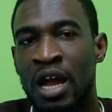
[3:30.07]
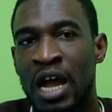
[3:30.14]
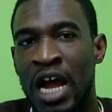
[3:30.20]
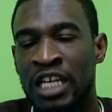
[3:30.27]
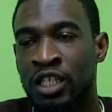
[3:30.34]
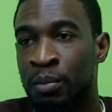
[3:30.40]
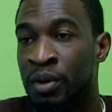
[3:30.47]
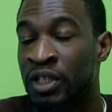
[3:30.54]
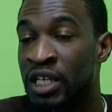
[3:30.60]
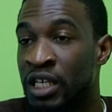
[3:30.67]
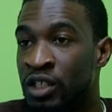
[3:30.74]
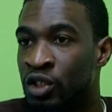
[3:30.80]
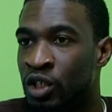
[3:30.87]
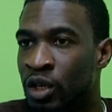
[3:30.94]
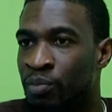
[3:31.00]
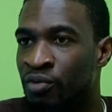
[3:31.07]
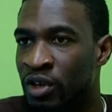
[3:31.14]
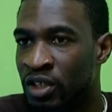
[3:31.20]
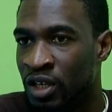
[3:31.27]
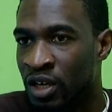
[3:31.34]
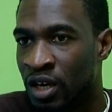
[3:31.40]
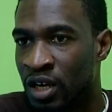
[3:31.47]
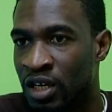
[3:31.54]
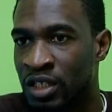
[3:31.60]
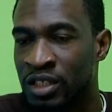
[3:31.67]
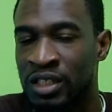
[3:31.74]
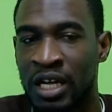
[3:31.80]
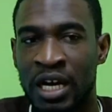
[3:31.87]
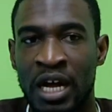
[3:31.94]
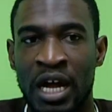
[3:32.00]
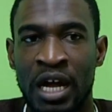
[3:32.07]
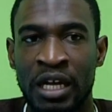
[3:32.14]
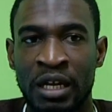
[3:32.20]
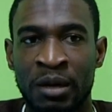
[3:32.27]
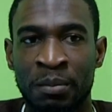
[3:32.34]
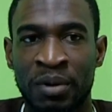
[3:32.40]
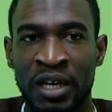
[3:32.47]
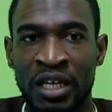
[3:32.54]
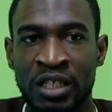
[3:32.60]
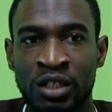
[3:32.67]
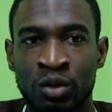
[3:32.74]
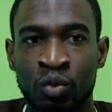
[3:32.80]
As it pertains to the protocols that are in place,